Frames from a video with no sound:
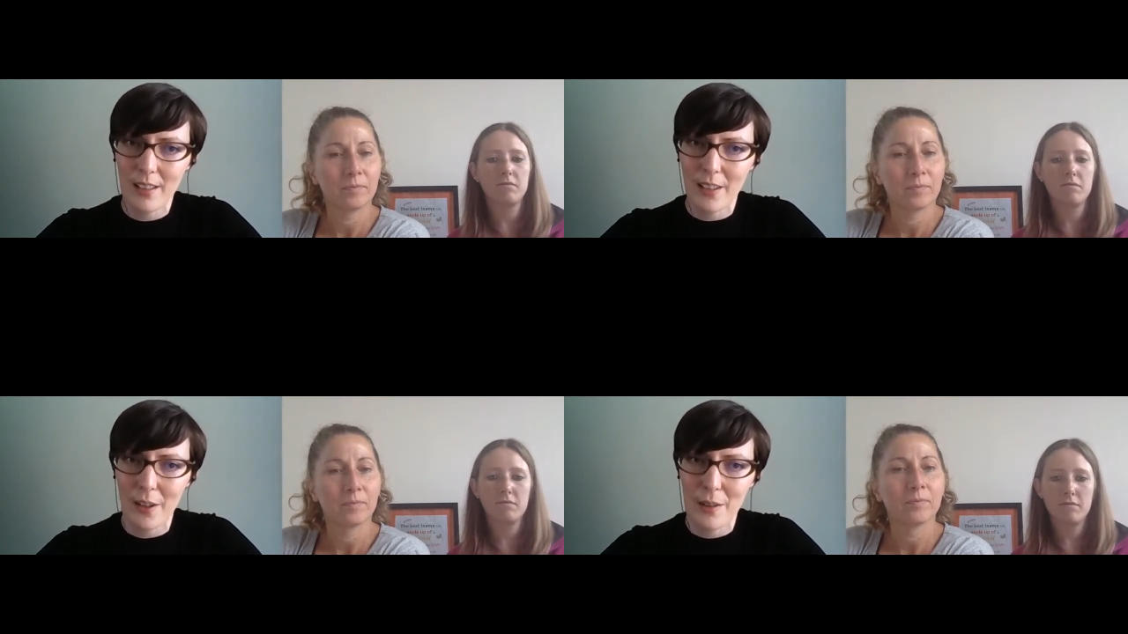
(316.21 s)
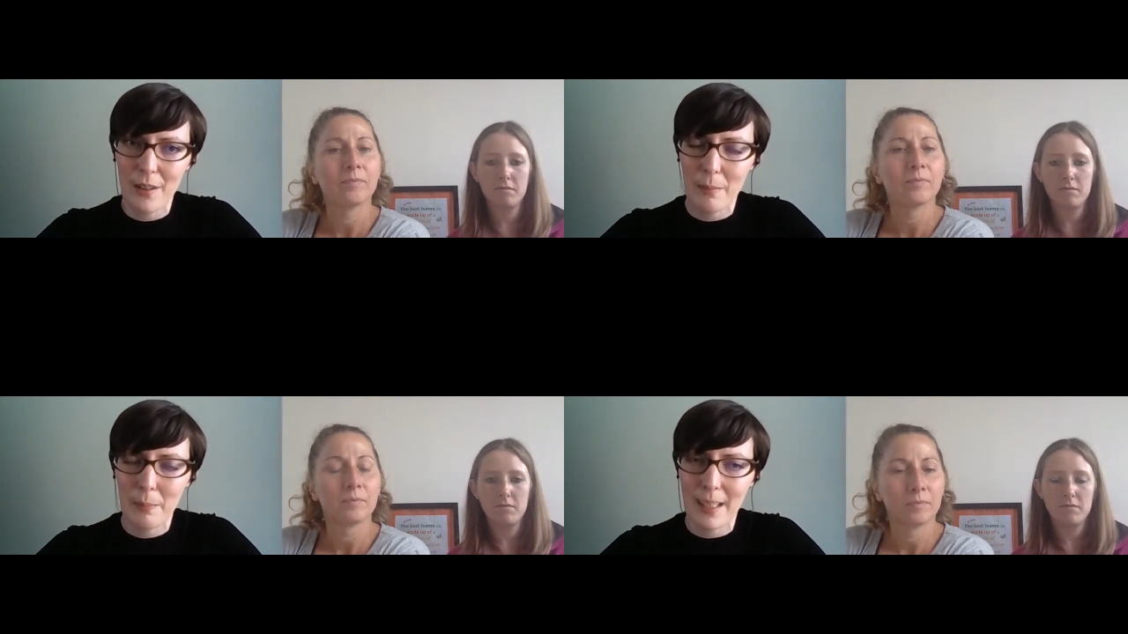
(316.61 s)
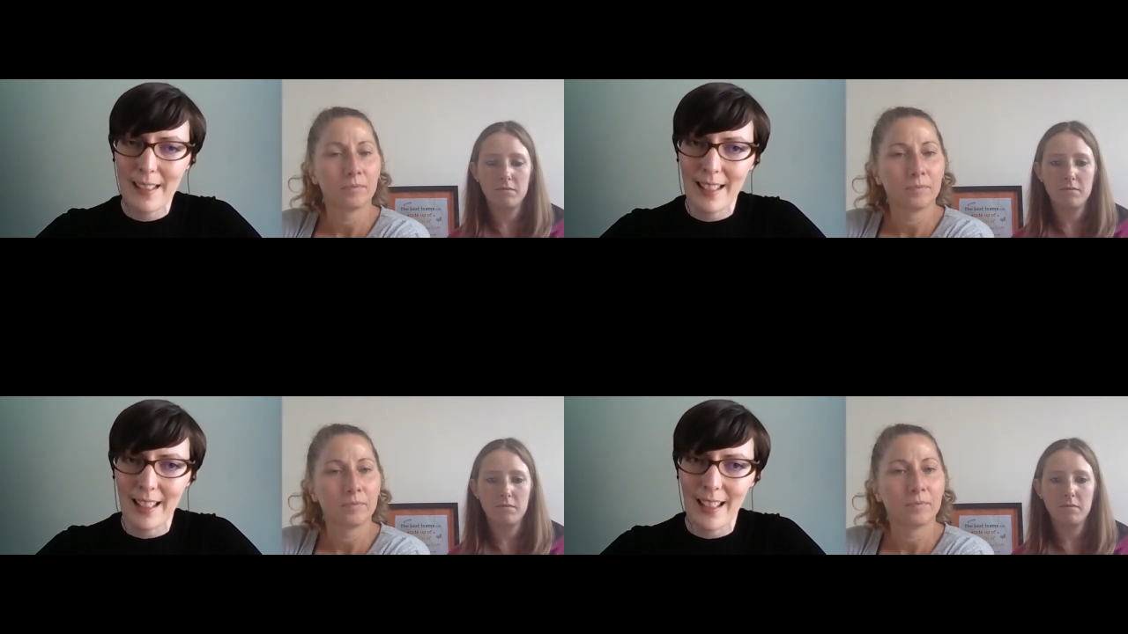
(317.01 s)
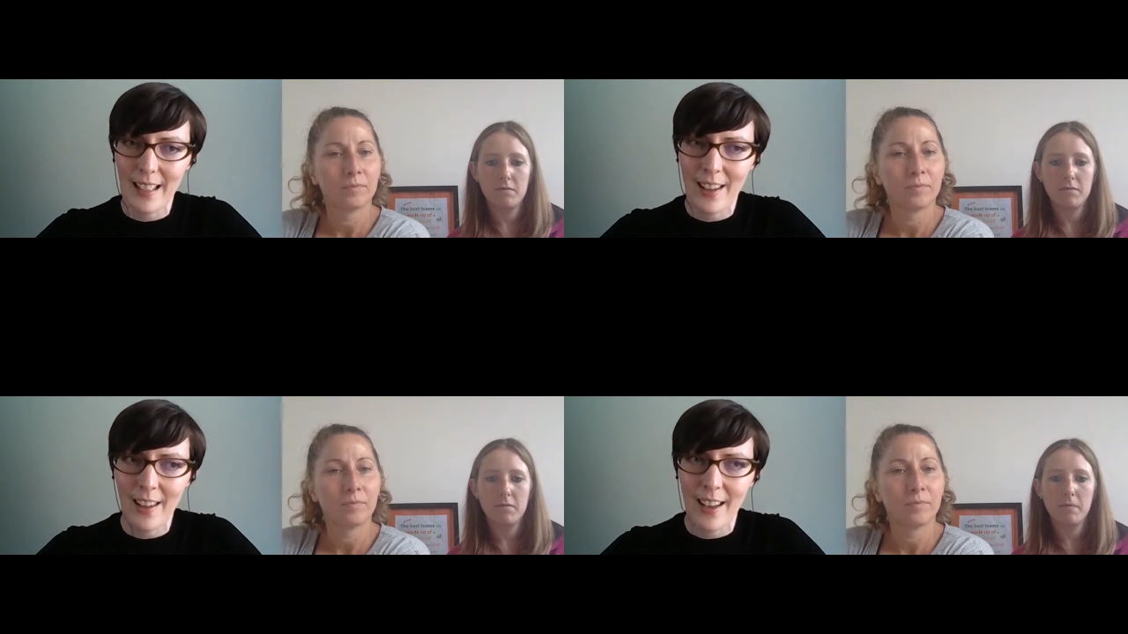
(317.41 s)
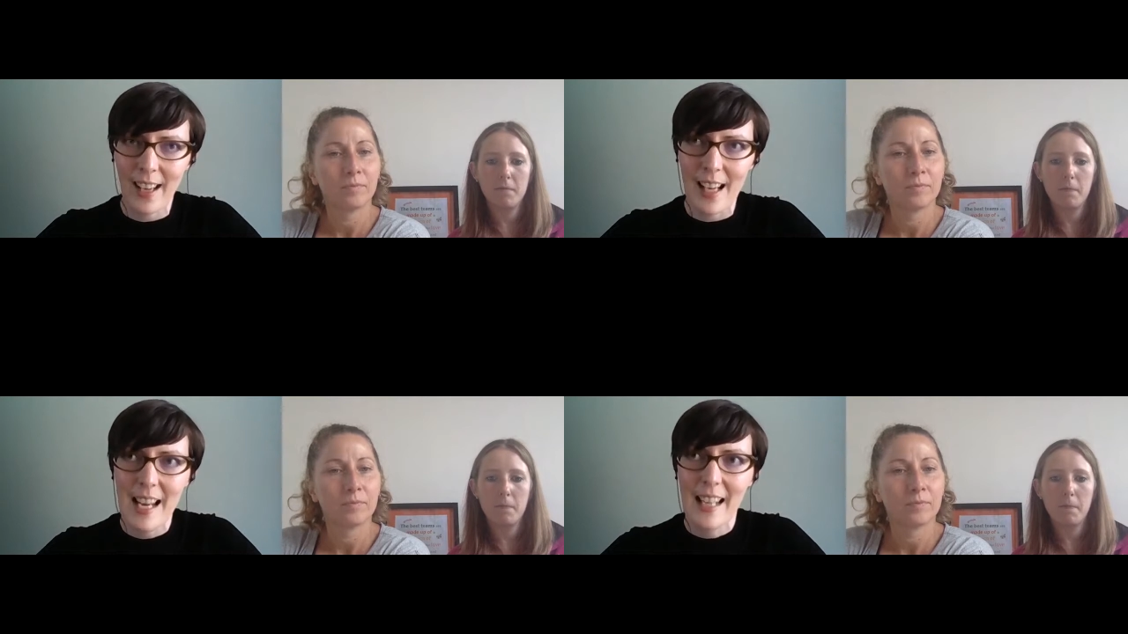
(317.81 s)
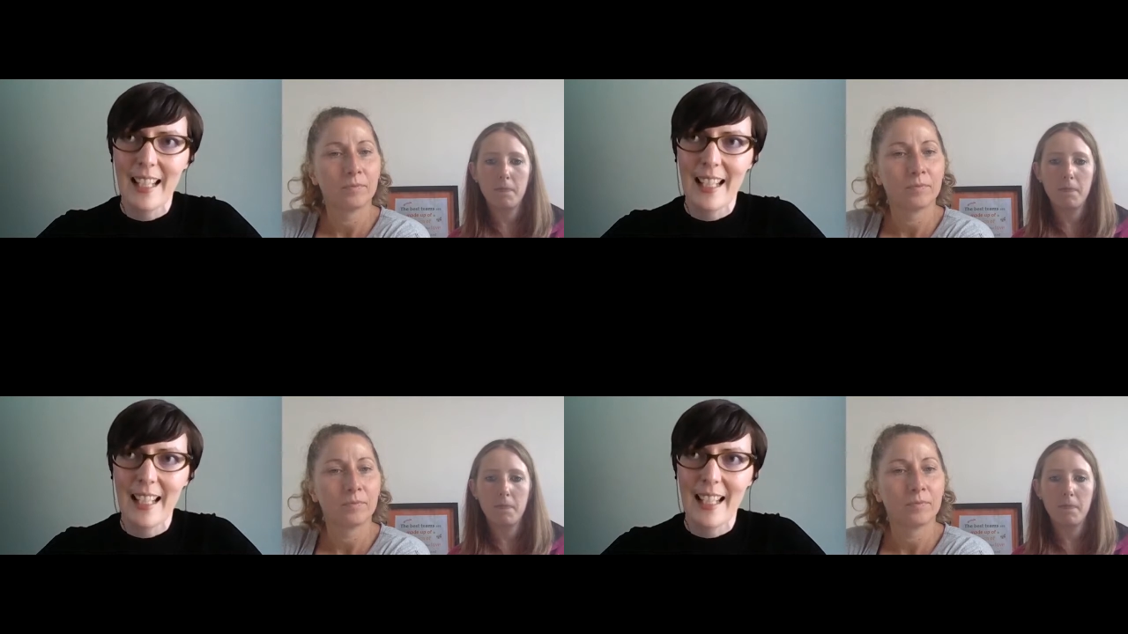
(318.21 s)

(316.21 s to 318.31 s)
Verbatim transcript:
Speaker 1: So basically, I